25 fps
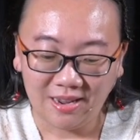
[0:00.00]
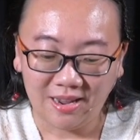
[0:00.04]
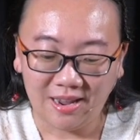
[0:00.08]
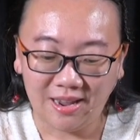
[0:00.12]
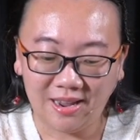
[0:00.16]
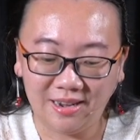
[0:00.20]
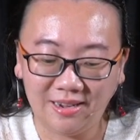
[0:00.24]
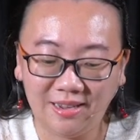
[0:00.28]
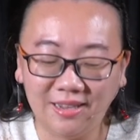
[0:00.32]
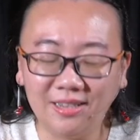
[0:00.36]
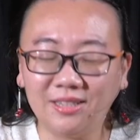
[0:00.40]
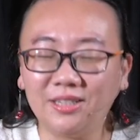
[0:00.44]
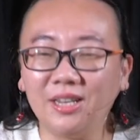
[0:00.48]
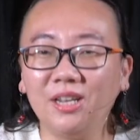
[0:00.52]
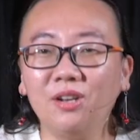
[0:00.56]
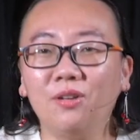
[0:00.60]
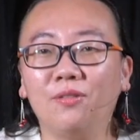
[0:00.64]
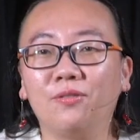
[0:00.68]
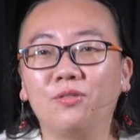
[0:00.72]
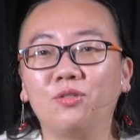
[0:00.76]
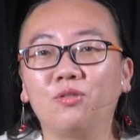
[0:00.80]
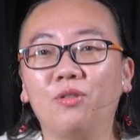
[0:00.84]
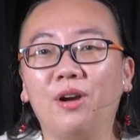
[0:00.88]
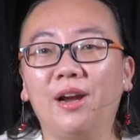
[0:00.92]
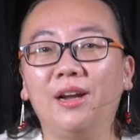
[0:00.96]
And instead
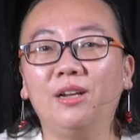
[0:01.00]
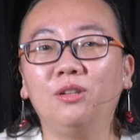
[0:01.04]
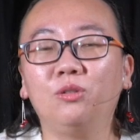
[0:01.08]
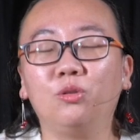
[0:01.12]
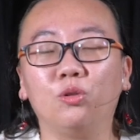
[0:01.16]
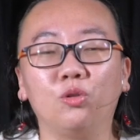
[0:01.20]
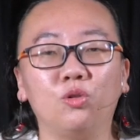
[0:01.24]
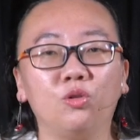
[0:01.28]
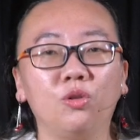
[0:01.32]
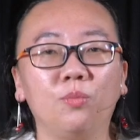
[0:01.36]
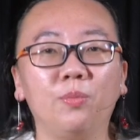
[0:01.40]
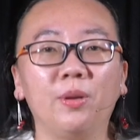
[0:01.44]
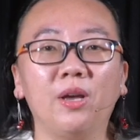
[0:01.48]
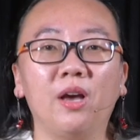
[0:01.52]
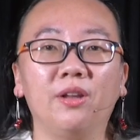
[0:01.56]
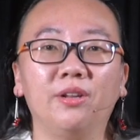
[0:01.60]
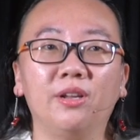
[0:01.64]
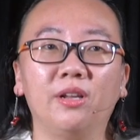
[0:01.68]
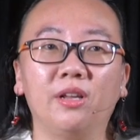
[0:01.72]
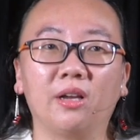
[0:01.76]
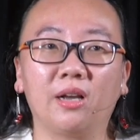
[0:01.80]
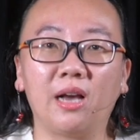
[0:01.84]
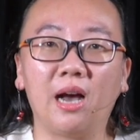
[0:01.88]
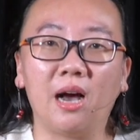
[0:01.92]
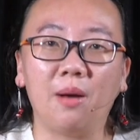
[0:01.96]
of trying to sweep it
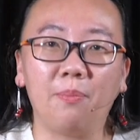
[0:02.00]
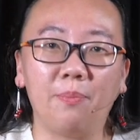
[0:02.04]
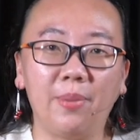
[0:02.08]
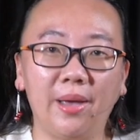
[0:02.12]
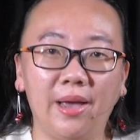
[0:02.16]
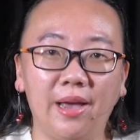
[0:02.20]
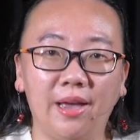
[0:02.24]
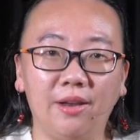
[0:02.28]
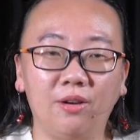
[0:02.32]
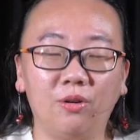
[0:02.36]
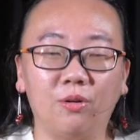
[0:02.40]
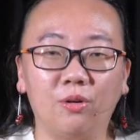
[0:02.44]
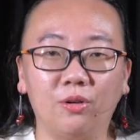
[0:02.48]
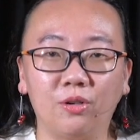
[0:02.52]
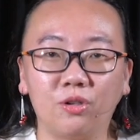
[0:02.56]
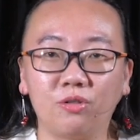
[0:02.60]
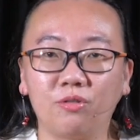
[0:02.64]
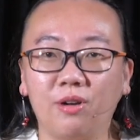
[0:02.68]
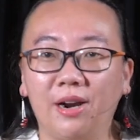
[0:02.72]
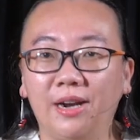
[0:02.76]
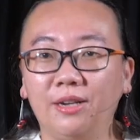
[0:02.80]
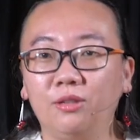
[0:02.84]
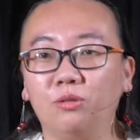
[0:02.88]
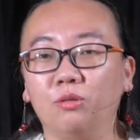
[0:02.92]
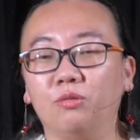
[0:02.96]
under the carpet or
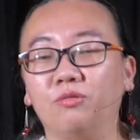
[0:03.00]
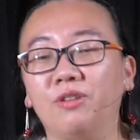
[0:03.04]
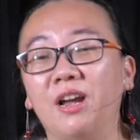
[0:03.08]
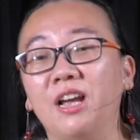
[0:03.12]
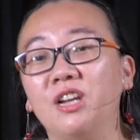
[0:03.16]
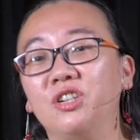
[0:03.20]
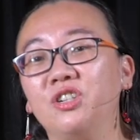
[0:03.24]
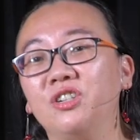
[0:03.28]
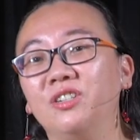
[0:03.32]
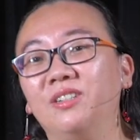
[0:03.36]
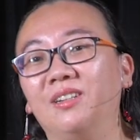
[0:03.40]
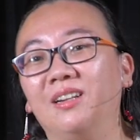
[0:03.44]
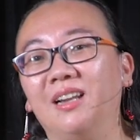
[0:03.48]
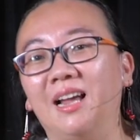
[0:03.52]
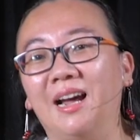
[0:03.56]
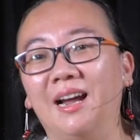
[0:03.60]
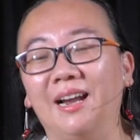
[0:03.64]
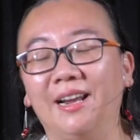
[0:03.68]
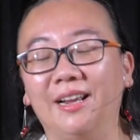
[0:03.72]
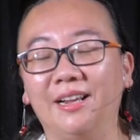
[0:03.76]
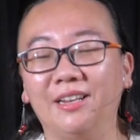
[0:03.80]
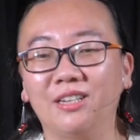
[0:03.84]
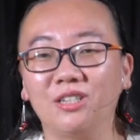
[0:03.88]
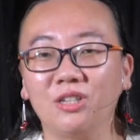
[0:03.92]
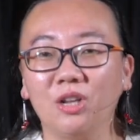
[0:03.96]
try to
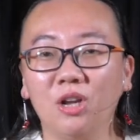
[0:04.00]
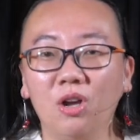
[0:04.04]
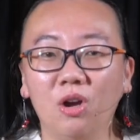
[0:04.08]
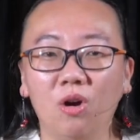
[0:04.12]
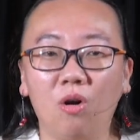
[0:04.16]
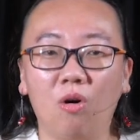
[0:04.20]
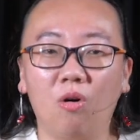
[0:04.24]
rationalize